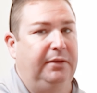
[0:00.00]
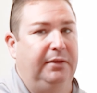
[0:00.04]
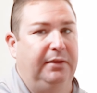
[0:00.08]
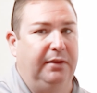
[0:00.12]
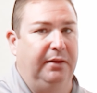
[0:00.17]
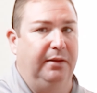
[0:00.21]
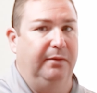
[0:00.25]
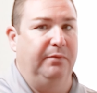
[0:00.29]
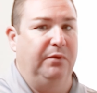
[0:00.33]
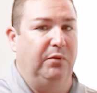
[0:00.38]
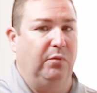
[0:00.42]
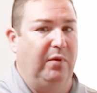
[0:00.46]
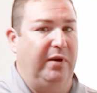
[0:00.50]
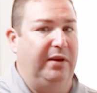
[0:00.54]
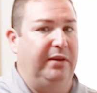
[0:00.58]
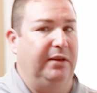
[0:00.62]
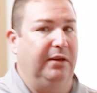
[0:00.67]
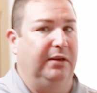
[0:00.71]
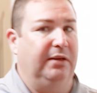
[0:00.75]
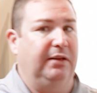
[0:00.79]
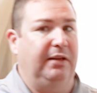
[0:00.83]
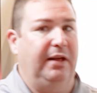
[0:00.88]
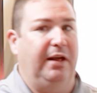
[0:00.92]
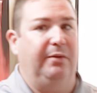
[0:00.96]
The way
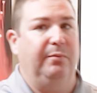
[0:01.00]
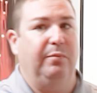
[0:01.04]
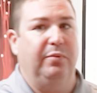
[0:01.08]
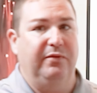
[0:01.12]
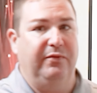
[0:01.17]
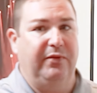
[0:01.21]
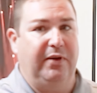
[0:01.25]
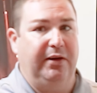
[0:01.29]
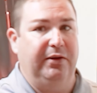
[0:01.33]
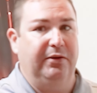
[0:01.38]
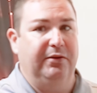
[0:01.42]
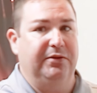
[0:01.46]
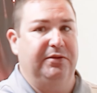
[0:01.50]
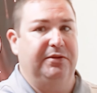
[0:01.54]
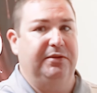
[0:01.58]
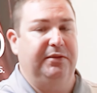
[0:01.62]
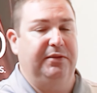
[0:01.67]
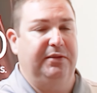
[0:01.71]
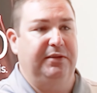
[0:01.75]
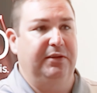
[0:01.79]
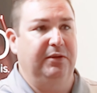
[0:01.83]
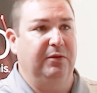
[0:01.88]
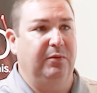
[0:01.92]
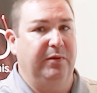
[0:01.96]
that cloud providers
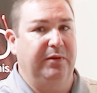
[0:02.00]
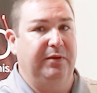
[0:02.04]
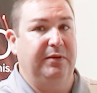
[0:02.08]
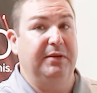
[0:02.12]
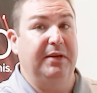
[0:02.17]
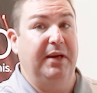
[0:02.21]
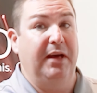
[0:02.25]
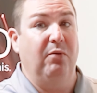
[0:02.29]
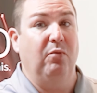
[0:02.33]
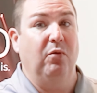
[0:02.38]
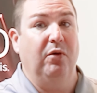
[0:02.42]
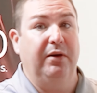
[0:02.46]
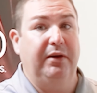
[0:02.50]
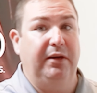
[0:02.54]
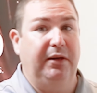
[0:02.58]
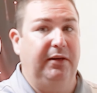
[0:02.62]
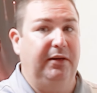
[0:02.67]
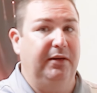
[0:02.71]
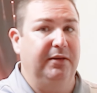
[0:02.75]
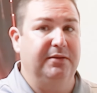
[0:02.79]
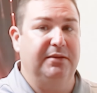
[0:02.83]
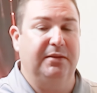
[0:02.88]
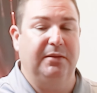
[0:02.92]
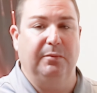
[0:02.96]
deal with
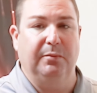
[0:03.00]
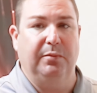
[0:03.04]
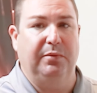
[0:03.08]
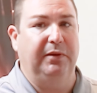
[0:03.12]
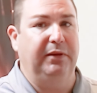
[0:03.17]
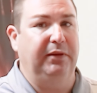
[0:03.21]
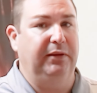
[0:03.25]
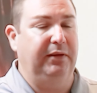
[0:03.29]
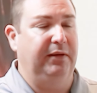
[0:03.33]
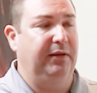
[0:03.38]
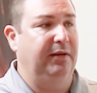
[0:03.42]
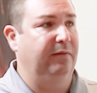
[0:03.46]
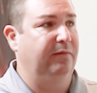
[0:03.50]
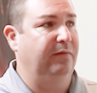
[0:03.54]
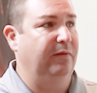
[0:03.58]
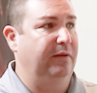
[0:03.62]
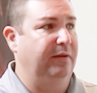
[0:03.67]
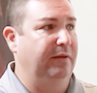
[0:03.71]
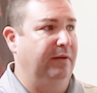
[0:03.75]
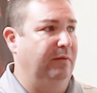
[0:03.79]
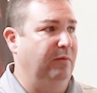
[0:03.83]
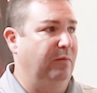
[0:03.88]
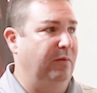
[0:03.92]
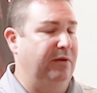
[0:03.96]
networking is completely different
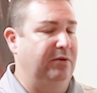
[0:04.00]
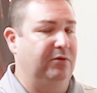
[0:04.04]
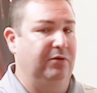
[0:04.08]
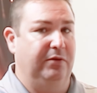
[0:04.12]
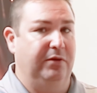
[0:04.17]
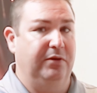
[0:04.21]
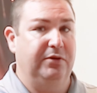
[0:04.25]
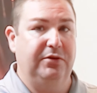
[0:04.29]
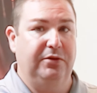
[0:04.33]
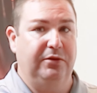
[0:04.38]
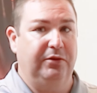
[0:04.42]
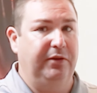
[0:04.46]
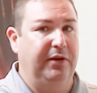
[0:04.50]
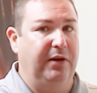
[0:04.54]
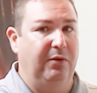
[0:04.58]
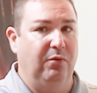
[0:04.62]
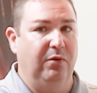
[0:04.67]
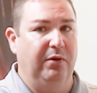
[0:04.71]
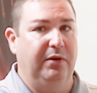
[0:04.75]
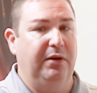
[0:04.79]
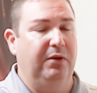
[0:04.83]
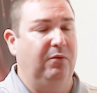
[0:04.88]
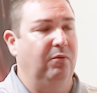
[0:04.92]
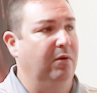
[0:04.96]
than the way traditional
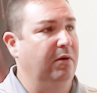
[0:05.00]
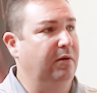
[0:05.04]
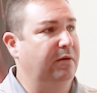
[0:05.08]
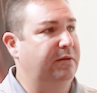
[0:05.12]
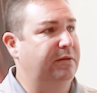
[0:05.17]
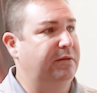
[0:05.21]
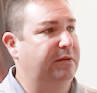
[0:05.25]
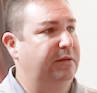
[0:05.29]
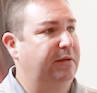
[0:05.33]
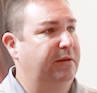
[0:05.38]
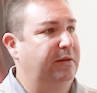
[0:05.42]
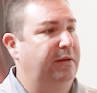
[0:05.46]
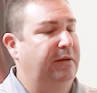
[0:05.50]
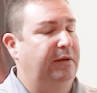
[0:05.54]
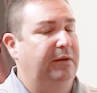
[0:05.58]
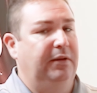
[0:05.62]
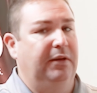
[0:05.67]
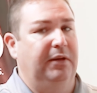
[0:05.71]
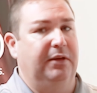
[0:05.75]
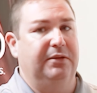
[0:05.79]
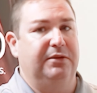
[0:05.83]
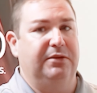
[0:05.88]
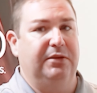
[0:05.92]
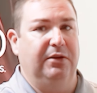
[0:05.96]
networking works.
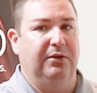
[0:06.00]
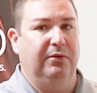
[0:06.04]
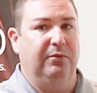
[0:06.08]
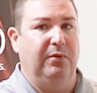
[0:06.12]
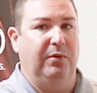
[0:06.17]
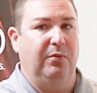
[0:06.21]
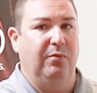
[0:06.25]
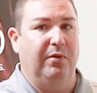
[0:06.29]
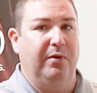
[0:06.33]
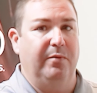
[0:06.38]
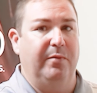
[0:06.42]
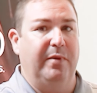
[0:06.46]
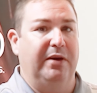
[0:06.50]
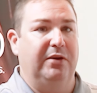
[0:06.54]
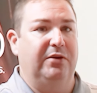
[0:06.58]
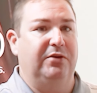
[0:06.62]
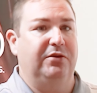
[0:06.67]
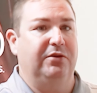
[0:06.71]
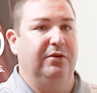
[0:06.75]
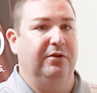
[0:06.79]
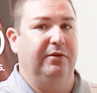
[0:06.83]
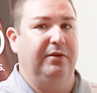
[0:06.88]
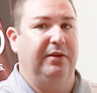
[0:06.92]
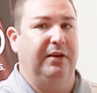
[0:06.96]
And so we want to make
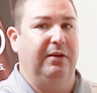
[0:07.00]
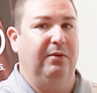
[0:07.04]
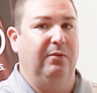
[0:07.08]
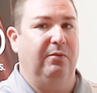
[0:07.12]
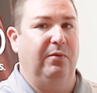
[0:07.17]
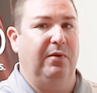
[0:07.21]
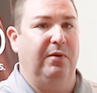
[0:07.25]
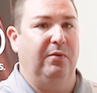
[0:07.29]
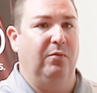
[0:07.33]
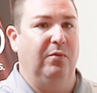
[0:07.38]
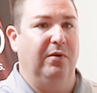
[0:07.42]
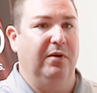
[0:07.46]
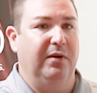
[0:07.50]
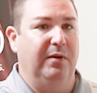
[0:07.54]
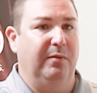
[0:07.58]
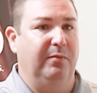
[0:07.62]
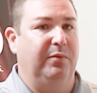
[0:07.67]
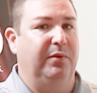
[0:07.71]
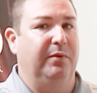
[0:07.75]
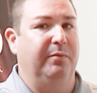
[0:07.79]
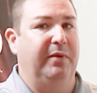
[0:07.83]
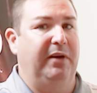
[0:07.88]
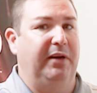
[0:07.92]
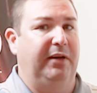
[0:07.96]
sure that when we're
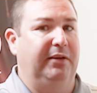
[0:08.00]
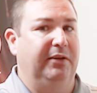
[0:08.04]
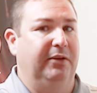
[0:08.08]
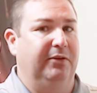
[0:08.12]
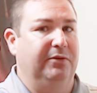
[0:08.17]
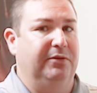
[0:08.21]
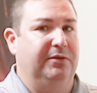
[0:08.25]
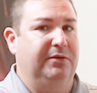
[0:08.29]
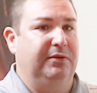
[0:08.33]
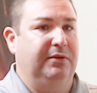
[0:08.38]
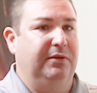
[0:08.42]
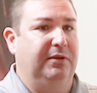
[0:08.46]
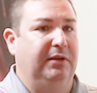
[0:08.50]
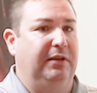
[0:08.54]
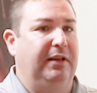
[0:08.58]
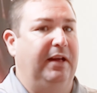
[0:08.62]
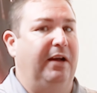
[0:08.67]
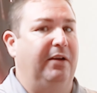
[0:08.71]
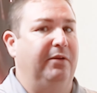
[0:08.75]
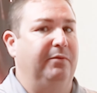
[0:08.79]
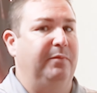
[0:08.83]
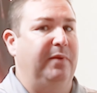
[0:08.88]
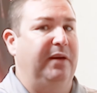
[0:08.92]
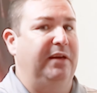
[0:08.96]
implementing those
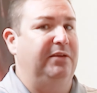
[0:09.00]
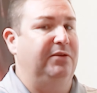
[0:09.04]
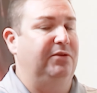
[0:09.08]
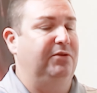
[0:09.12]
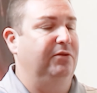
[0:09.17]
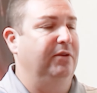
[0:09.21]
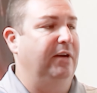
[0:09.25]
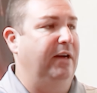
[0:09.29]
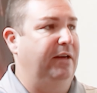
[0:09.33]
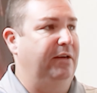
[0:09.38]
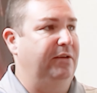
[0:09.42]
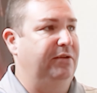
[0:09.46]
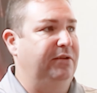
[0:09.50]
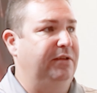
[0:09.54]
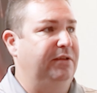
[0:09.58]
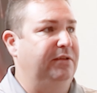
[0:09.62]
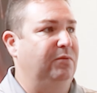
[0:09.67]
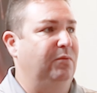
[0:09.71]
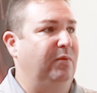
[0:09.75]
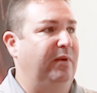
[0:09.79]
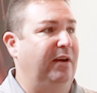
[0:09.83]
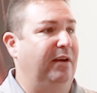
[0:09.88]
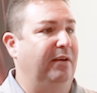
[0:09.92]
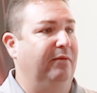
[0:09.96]
cloud-based
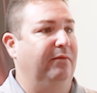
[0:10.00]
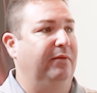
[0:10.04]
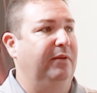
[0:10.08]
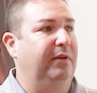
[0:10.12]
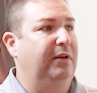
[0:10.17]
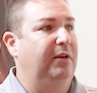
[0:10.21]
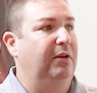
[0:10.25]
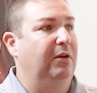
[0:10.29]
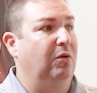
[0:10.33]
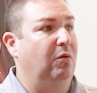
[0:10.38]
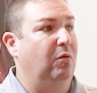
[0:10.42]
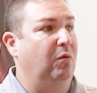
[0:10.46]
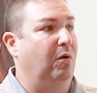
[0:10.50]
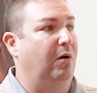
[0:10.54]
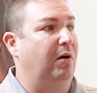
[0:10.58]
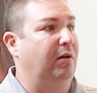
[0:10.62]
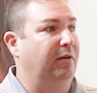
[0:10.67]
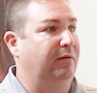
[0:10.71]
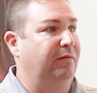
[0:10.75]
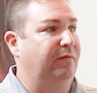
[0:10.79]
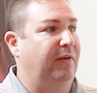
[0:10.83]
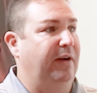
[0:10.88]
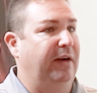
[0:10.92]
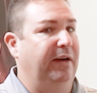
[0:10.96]
strategies, we have
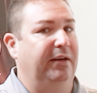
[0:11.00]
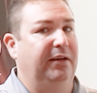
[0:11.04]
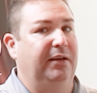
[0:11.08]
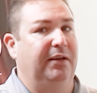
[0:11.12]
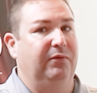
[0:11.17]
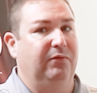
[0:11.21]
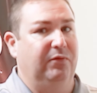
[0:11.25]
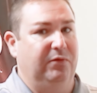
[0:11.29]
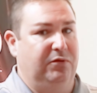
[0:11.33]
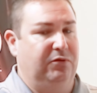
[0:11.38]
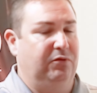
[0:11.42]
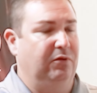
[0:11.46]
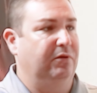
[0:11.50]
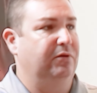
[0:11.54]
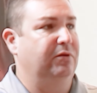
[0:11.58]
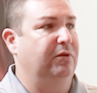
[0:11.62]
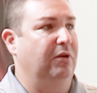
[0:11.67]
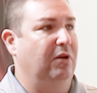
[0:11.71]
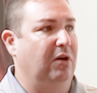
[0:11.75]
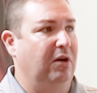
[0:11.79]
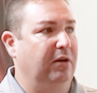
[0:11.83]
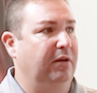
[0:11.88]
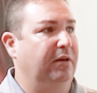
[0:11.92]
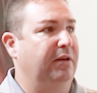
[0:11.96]
qualified
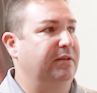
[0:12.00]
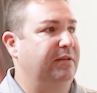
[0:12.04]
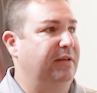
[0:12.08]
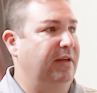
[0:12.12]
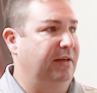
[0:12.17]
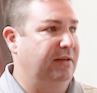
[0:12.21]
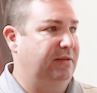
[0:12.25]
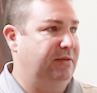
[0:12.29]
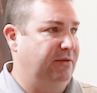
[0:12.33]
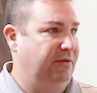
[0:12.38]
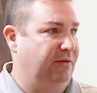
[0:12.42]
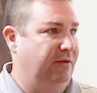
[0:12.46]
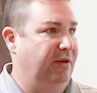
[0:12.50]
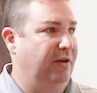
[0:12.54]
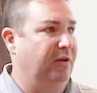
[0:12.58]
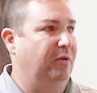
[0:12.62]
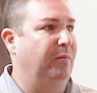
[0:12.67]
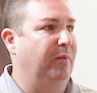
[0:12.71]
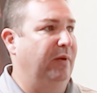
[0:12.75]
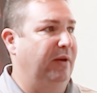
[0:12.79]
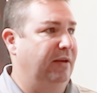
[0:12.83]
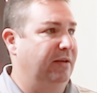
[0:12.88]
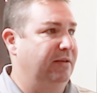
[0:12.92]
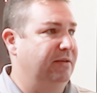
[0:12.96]
infrastructure architects that are
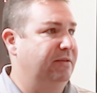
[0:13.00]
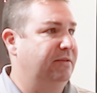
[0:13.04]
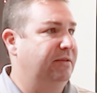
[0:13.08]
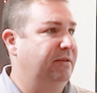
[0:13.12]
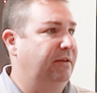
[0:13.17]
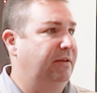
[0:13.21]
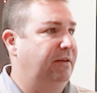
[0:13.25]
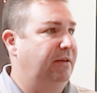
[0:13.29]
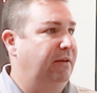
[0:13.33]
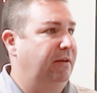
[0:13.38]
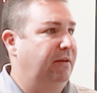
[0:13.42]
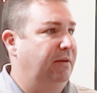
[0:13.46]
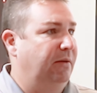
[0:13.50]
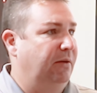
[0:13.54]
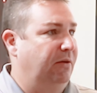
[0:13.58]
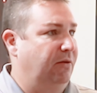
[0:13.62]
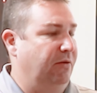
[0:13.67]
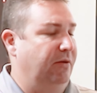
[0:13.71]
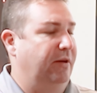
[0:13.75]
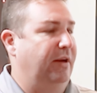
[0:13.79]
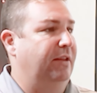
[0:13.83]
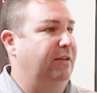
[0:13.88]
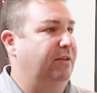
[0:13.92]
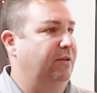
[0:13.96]
helping us
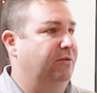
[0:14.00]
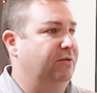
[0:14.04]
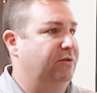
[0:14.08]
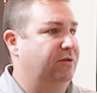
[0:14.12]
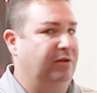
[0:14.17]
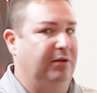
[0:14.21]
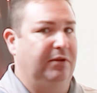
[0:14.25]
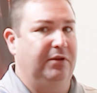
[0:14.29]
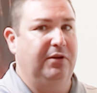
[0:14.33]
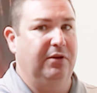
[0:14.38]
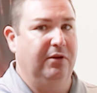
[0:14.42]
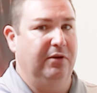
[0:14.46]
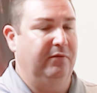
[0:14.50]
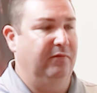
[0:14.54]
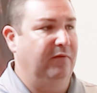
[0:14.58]
create those secure